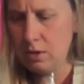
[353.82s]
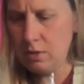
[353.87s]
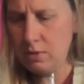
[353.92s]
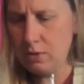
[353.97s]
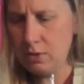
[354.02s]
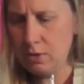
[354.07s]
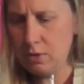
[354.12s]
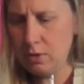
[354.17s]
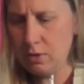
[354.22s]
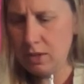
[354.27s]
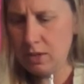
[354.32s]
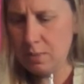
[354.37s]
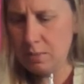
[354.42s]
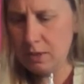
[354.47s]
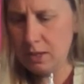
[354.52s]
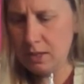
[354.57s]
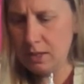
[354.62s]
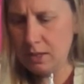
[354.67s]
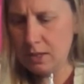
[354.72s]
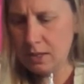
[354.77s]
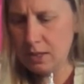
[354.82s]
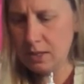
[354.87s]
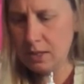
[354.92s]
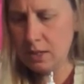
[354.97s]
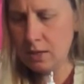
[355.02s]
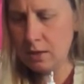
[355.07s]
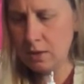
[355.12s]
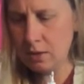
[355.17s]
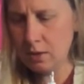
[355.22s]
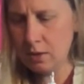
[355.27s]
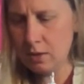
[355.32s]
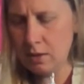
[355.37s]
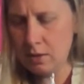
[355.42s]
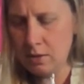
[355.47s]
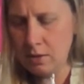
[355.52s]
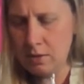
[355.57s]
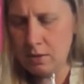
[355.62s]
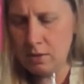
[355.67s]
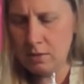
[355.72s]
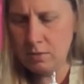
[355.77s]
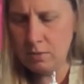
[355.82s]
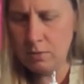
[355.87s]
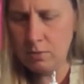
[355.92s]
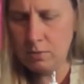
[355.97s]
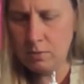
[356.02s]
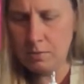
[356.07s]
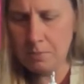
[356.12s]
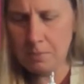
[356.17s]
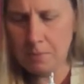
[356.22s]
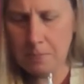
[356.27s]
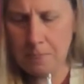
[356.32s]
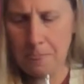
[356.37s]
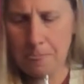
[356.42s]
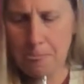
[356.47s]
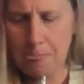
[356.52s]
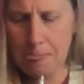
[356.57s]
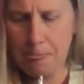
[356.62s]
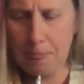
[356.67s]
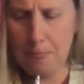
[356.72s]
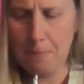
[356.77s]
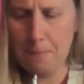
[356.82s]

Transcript: few of these pieces here. Come